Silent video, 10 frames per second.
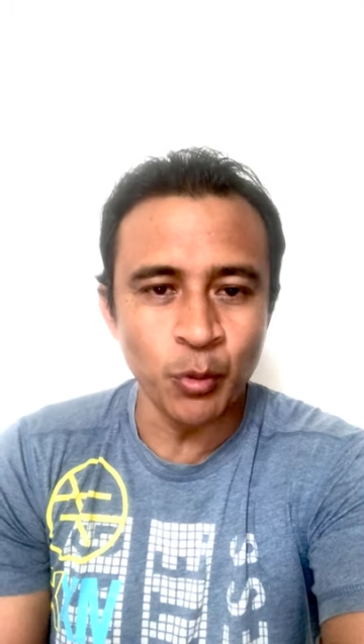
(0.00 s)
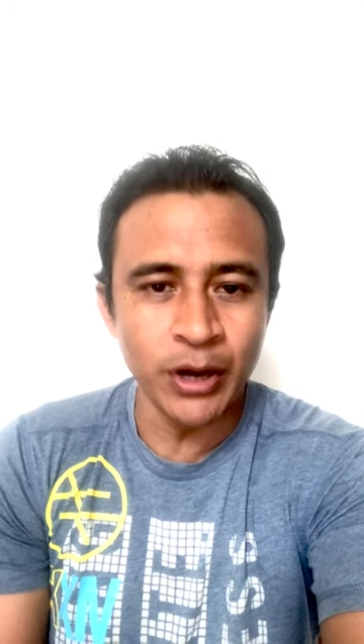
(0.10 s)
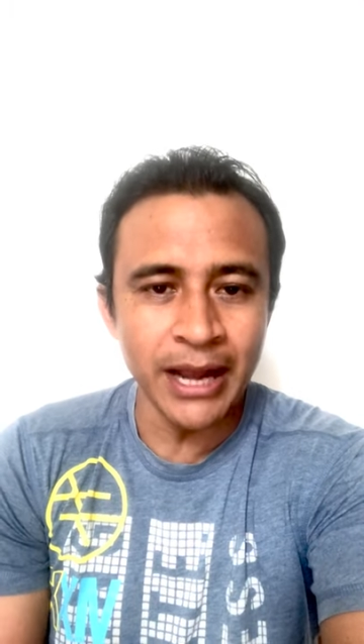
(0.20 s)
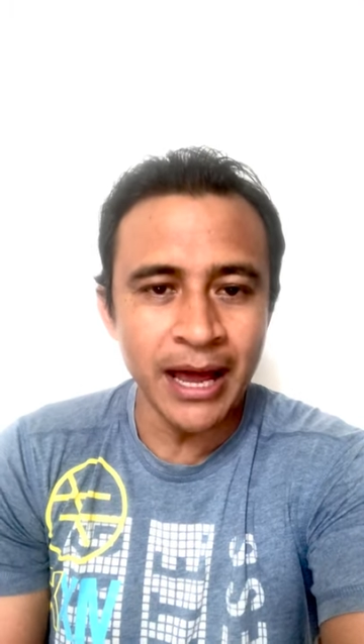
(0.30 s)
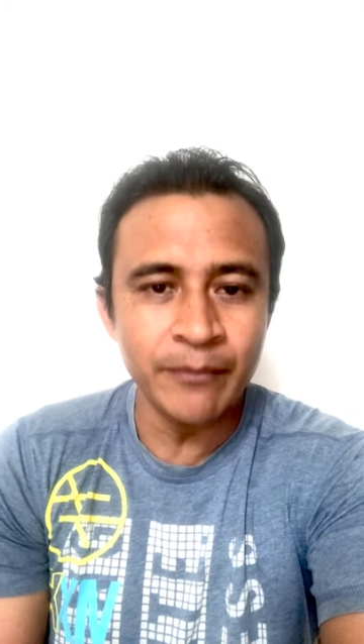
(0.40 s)

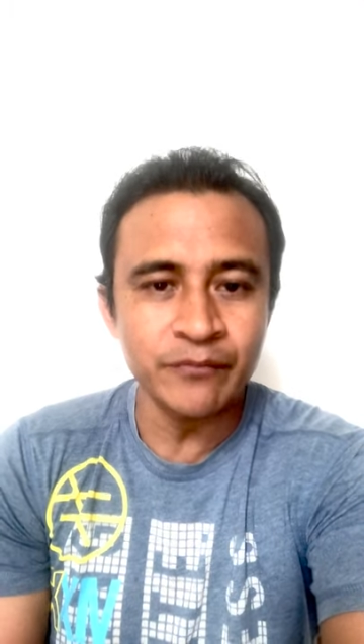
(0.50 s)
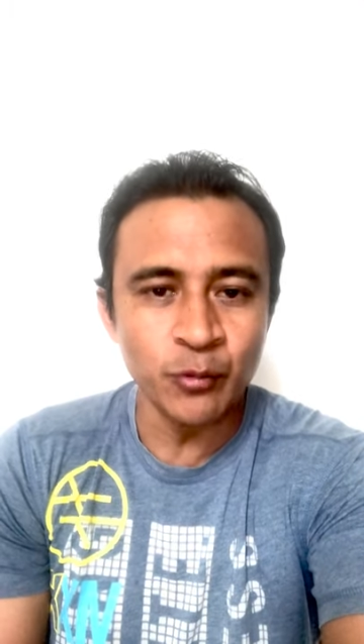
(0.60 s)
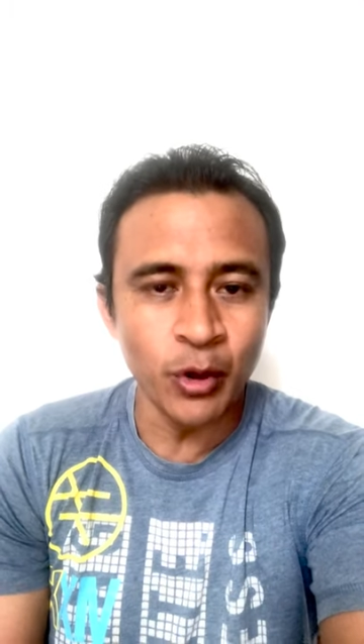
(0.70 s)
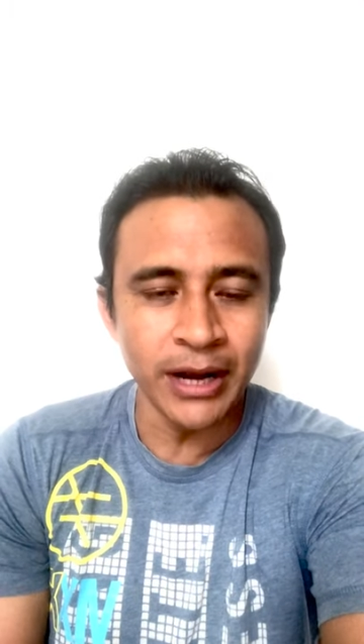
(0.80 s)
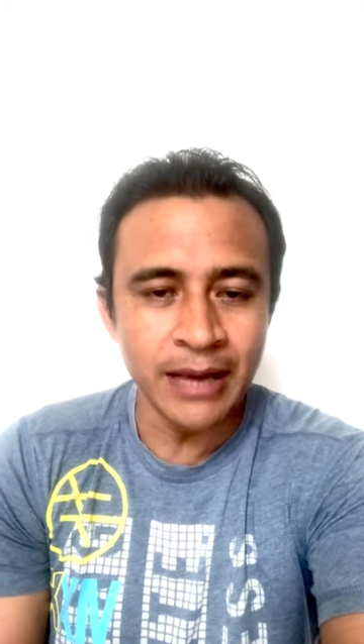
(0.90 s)
what
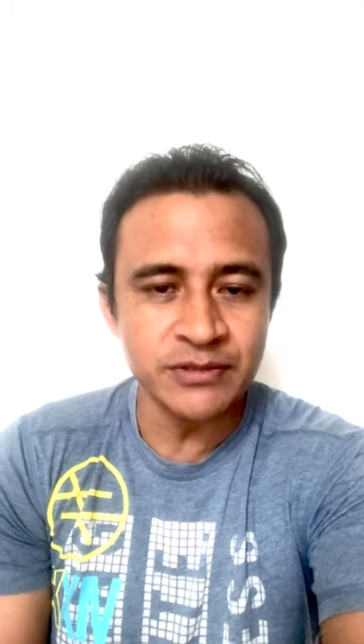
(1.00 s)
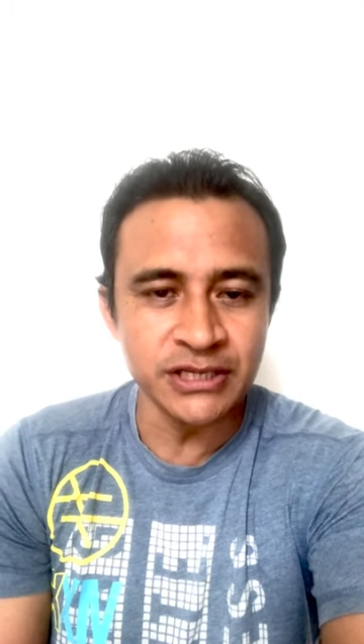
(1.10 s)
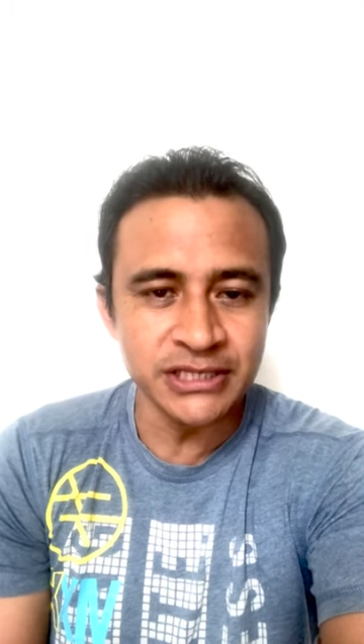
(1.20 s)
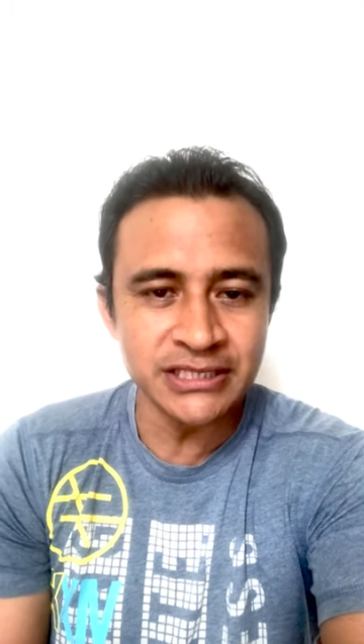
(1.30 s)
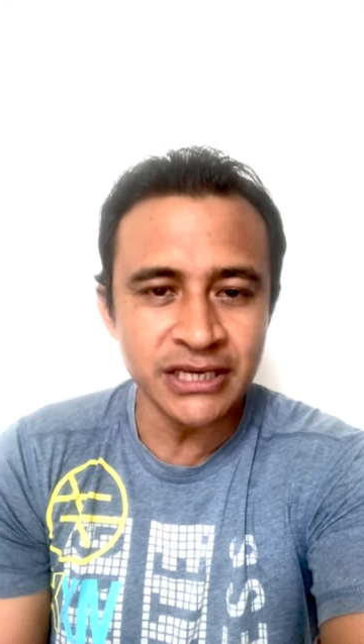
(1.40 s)
I'm
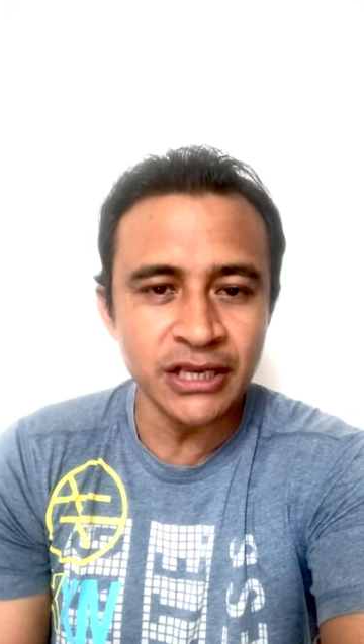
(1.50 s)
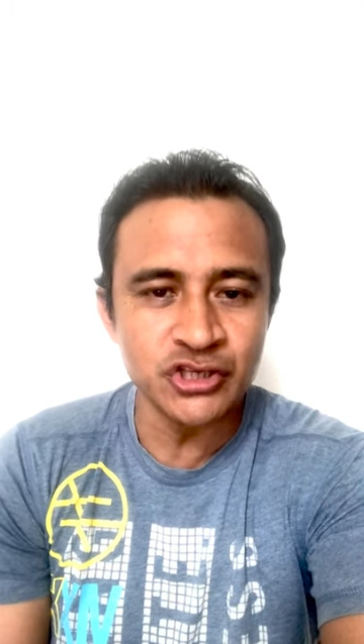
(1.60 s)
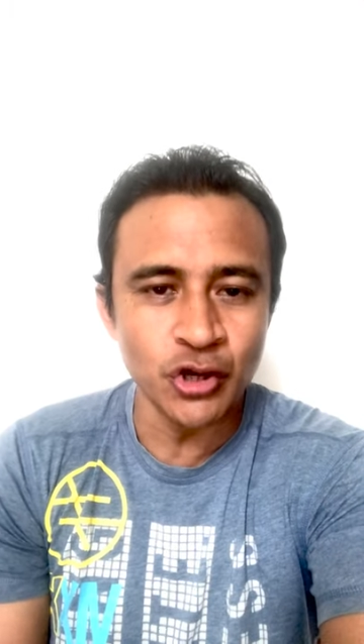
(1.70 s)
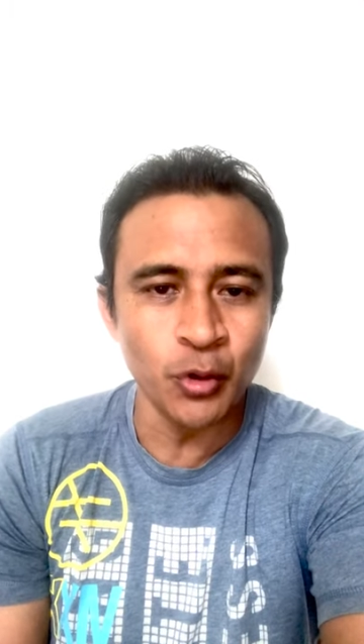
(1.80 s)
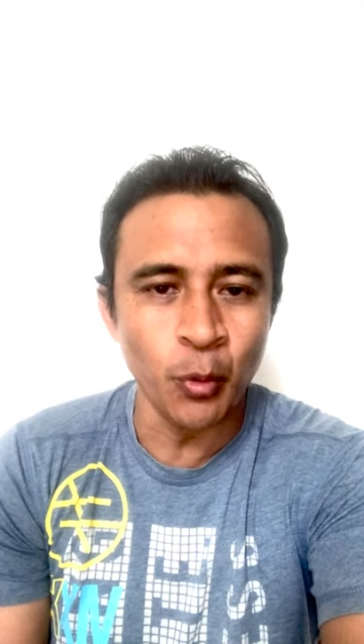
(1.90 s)
suggesting
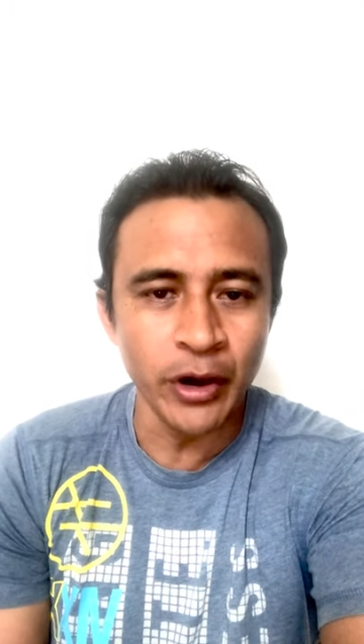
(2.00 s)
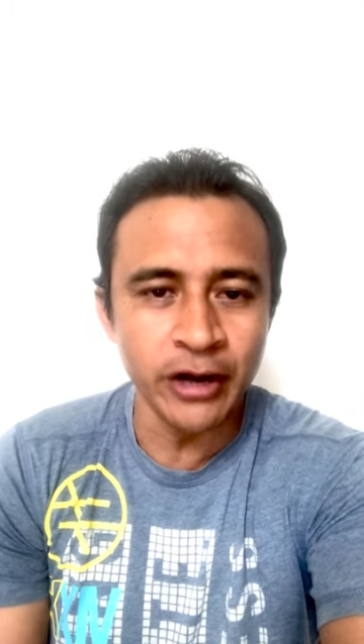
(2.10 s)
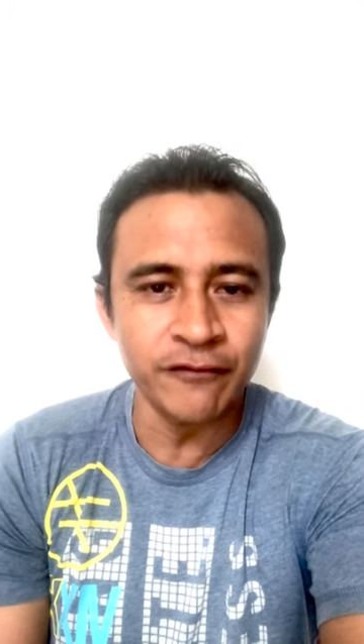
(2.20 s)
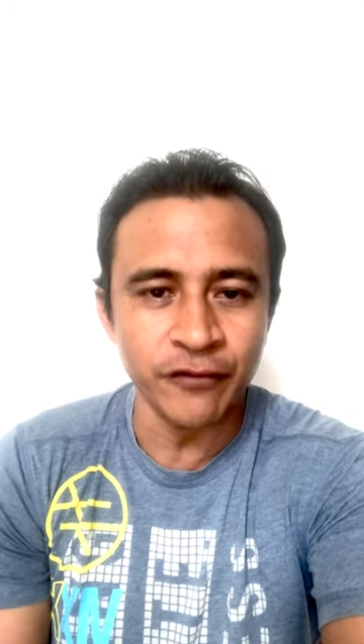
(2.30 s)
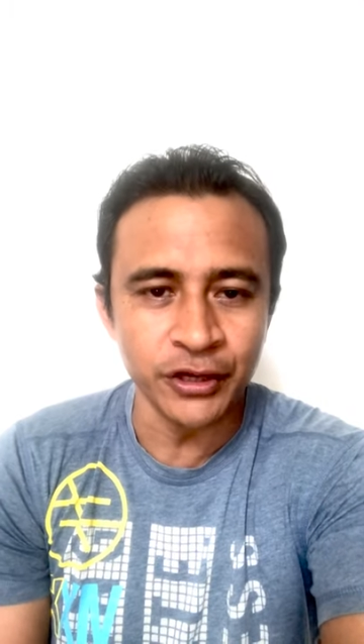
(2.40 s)
is going to
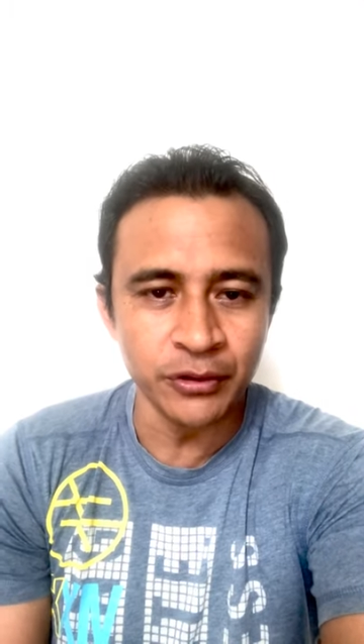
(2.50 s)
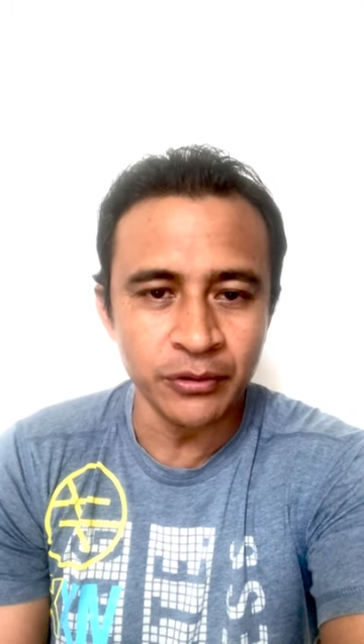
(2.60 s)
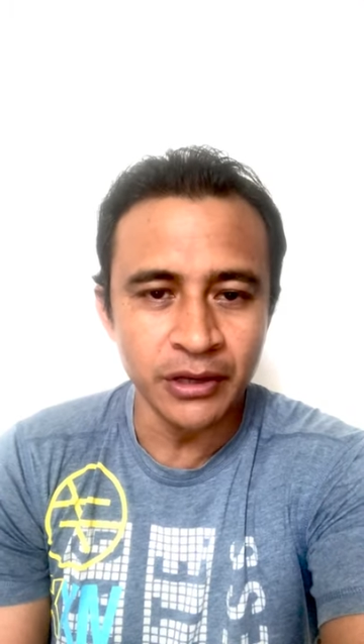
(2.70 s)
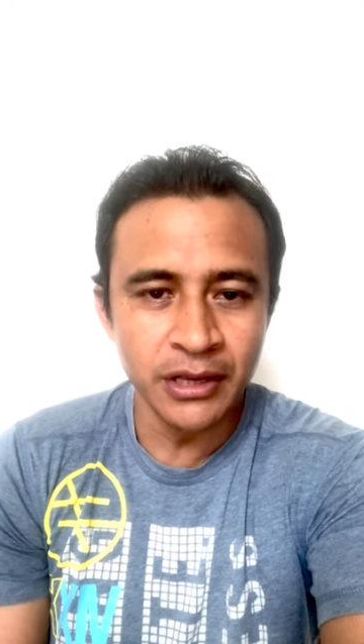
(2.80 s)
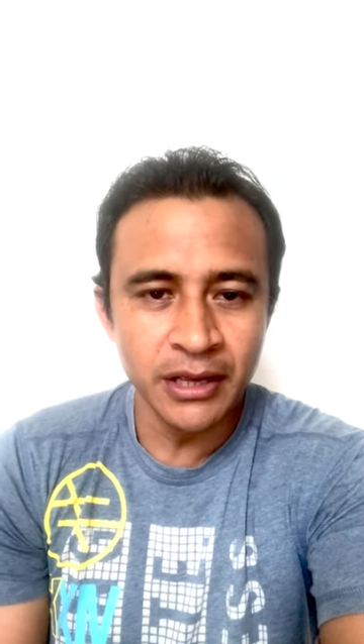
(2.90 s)
work for you.